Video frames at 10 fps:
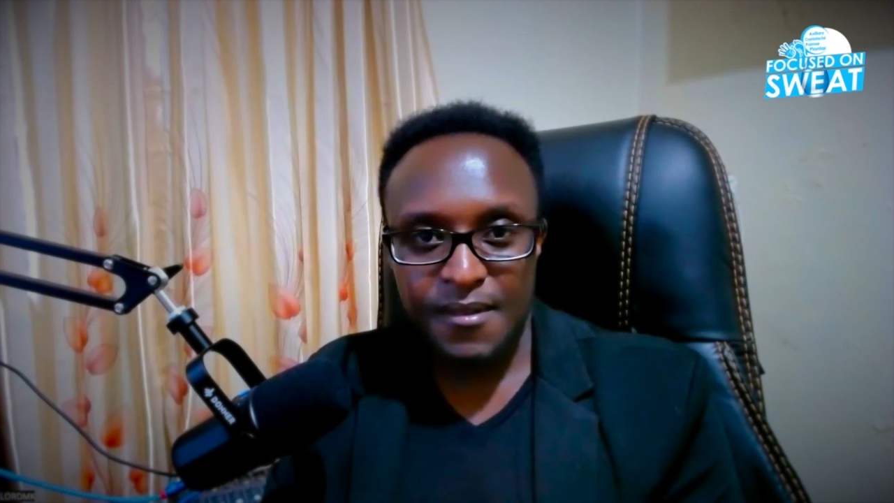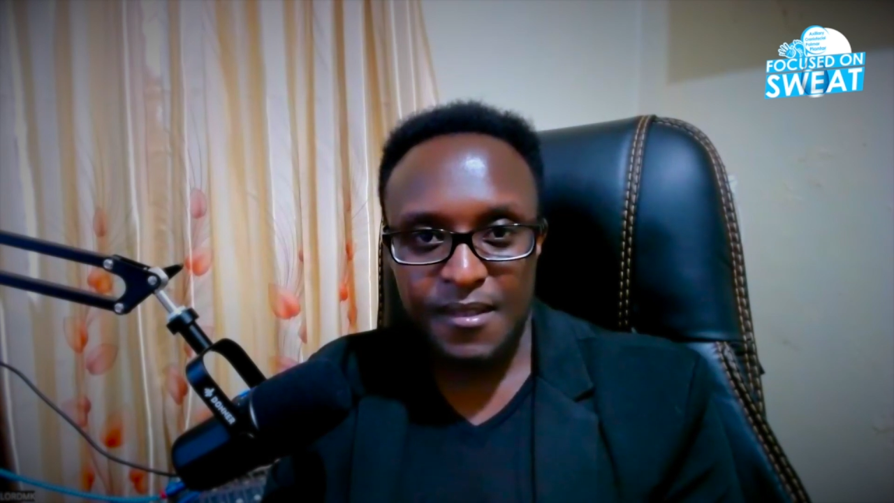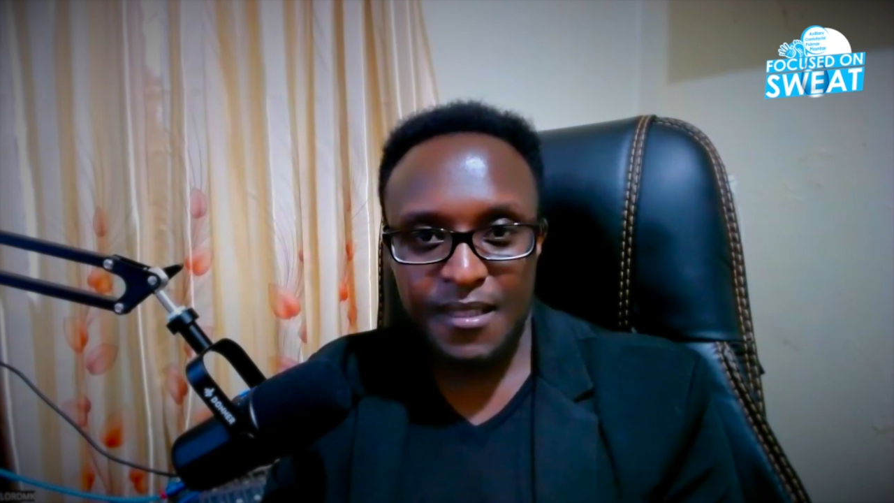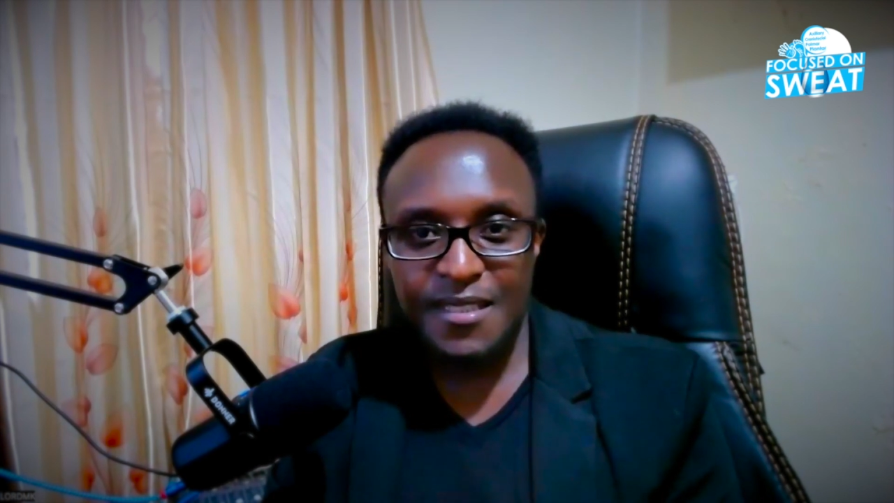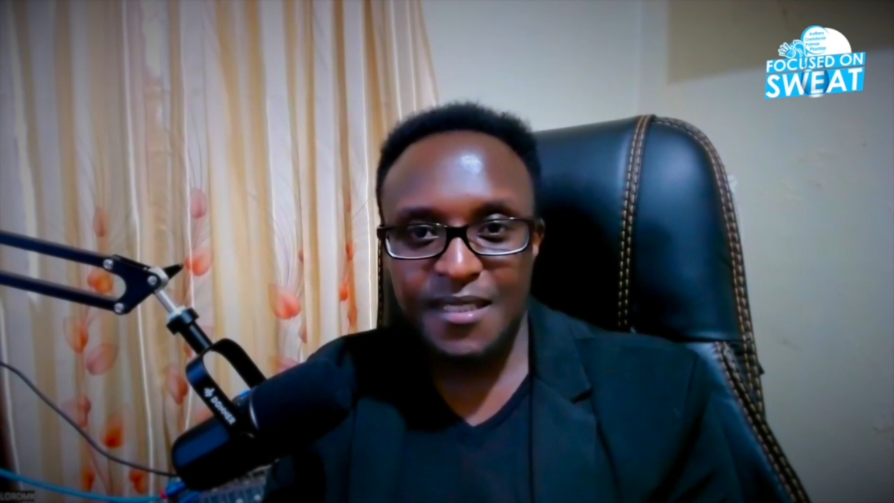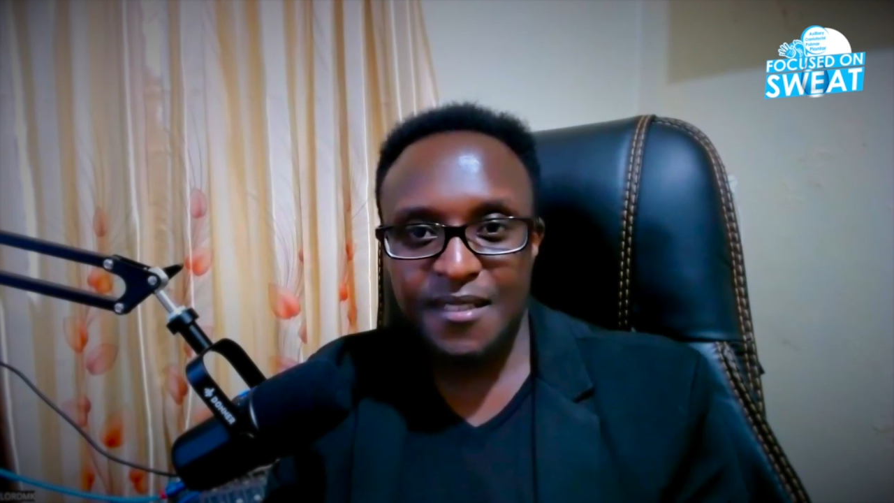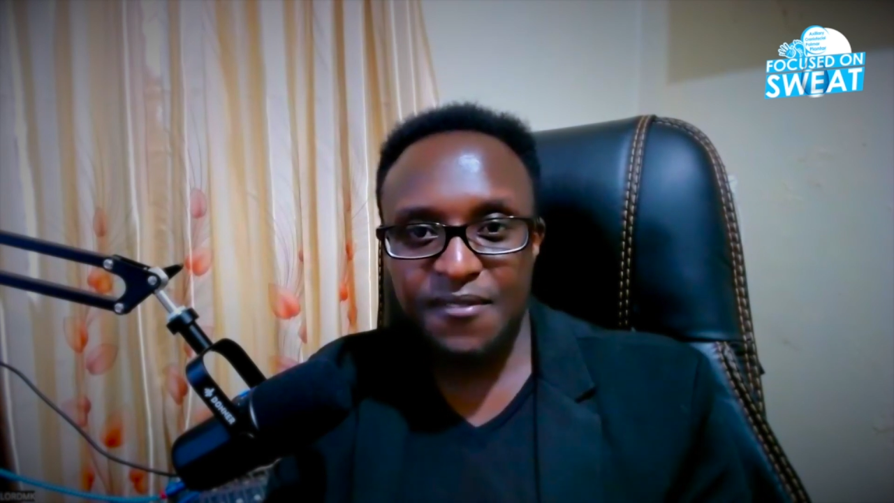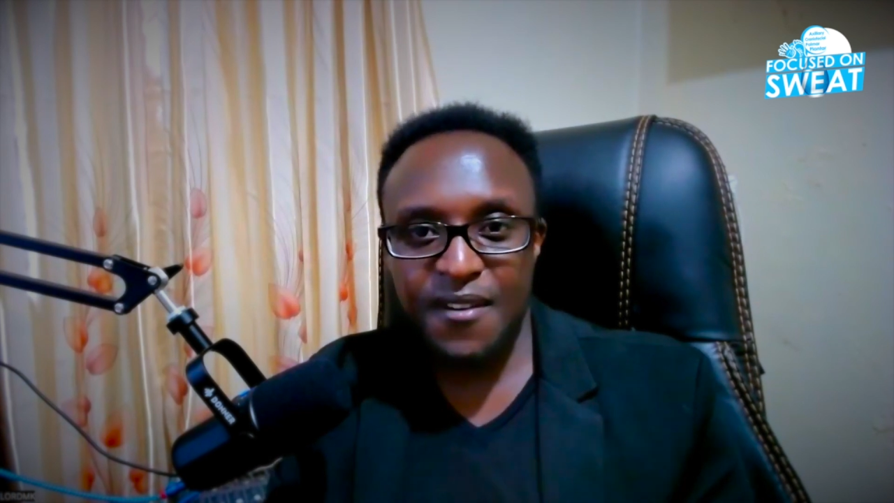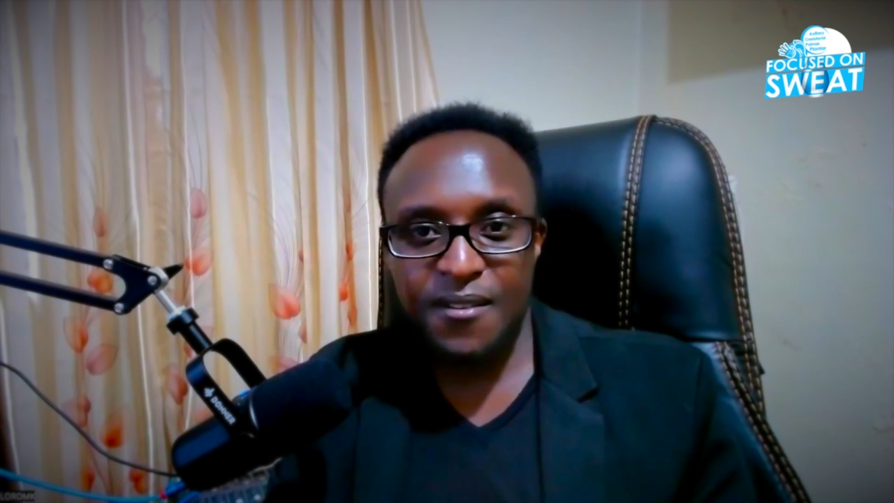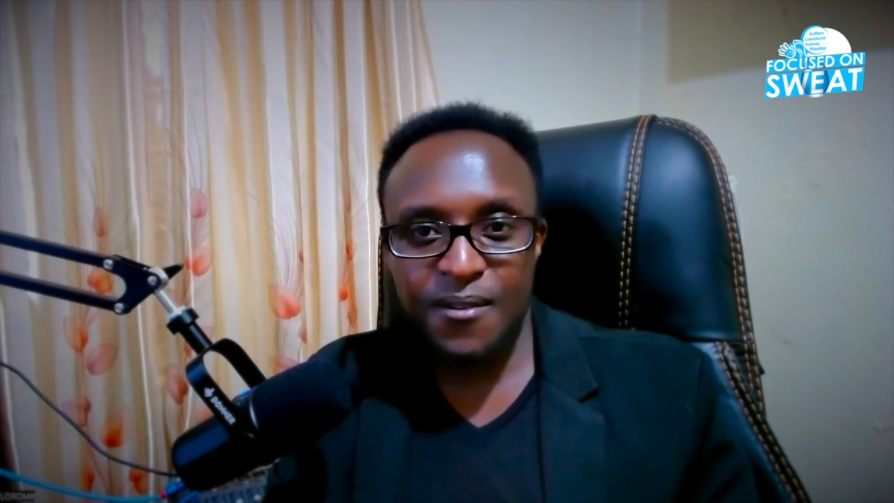Write a
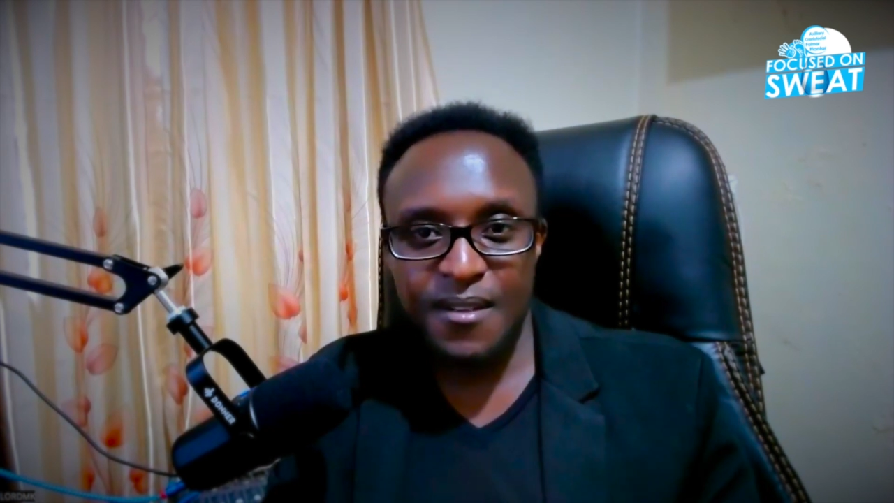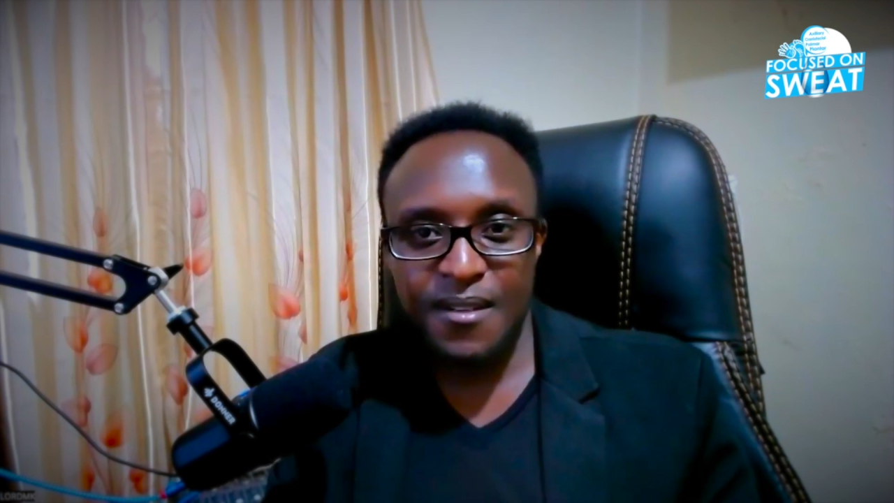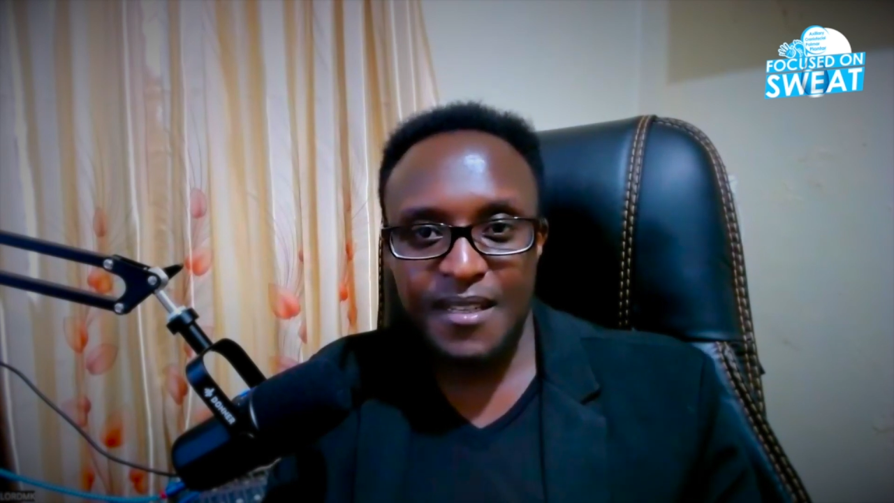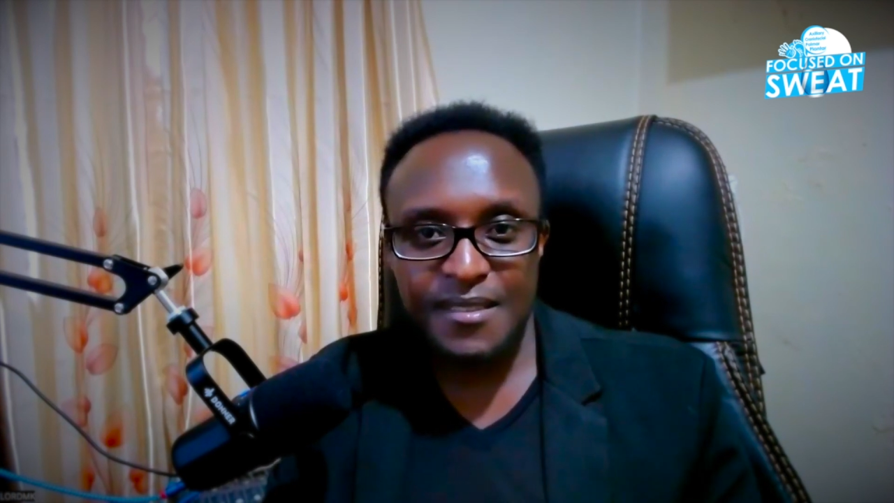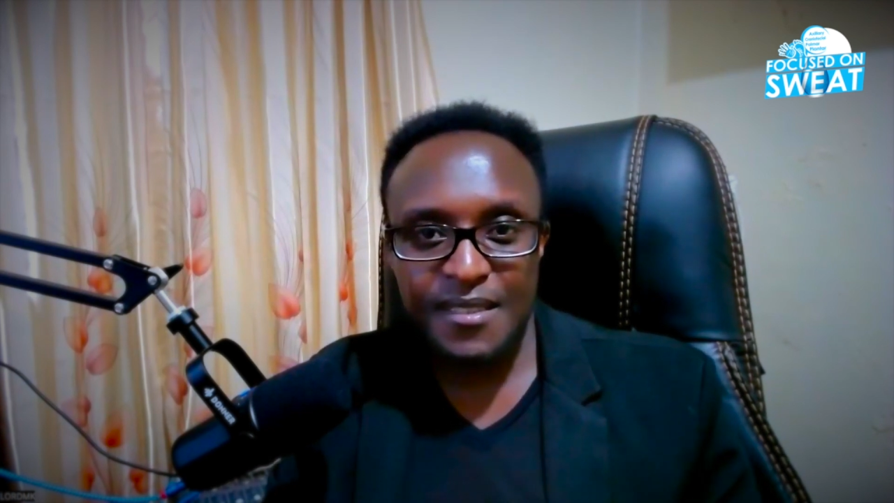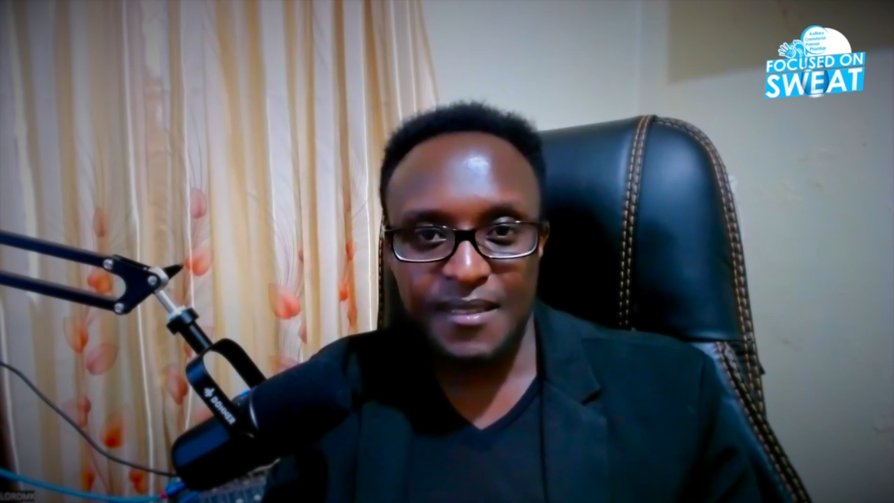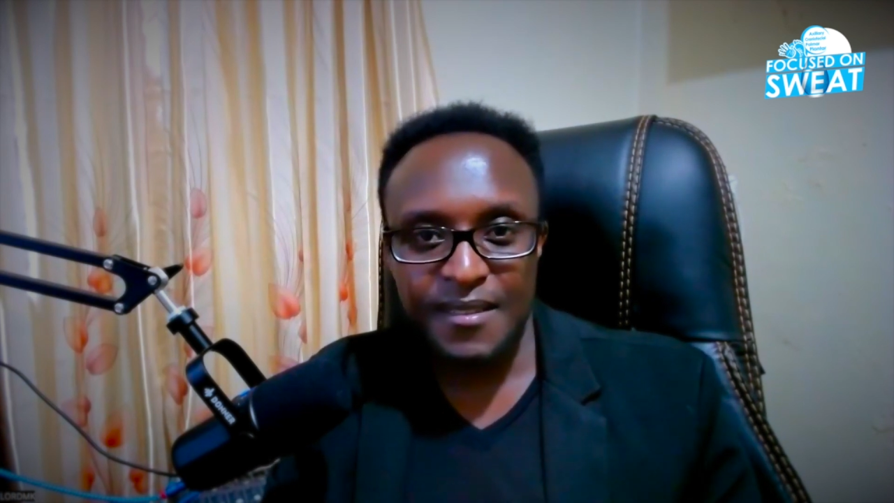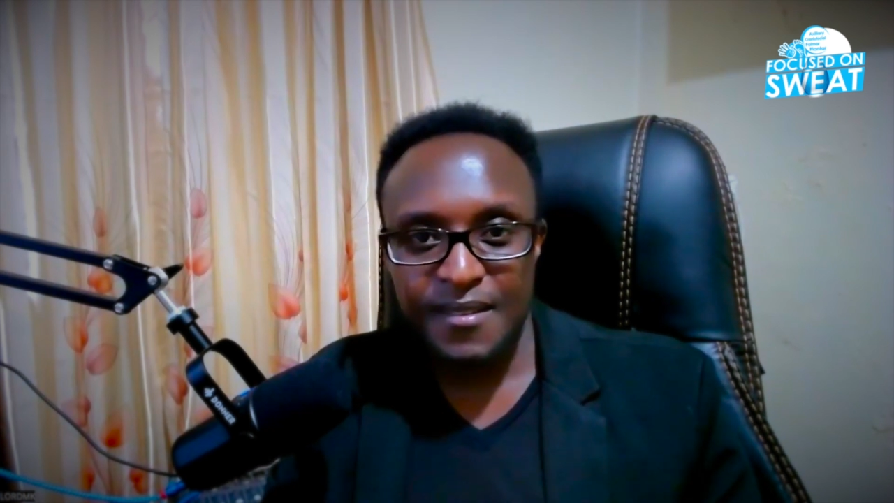referral letter.